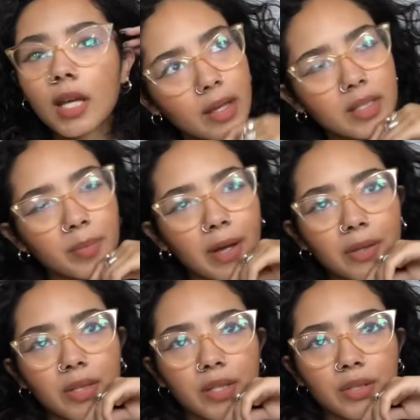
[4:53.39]
It's about
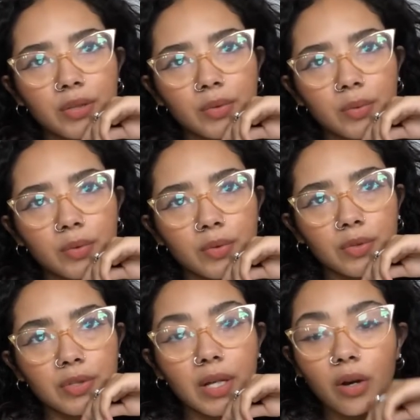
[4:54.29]
this
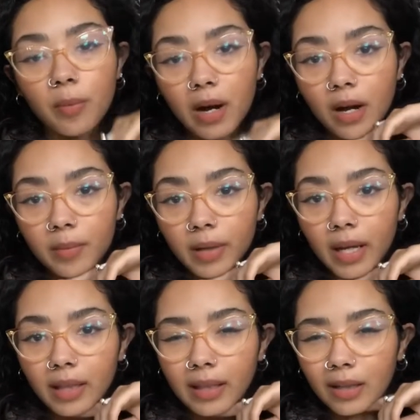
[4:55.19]
single mom
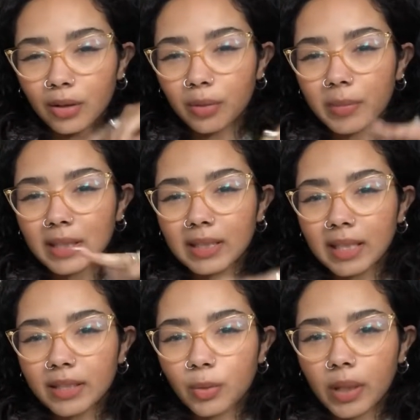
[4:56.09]
in like her mid to
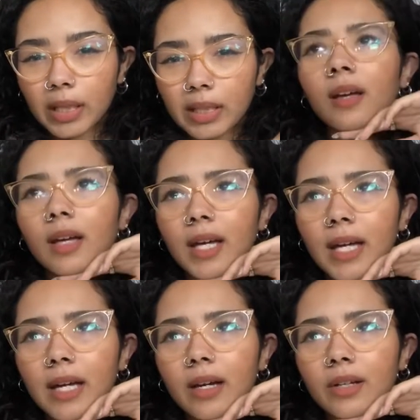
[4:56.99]
late 20s,
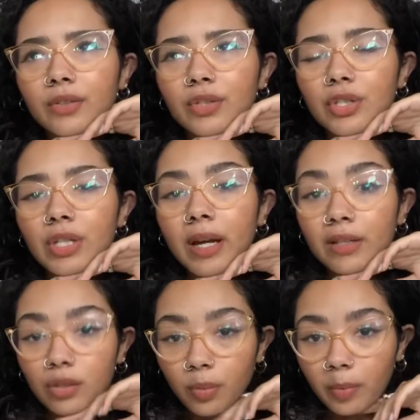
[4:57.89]
and she has
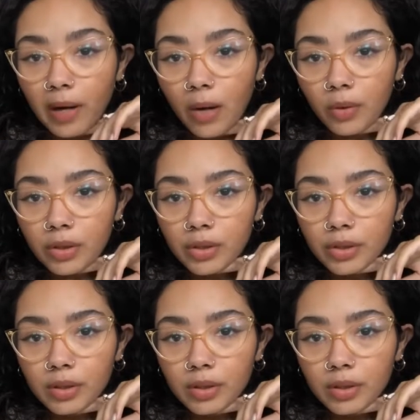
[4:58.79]
superpowers.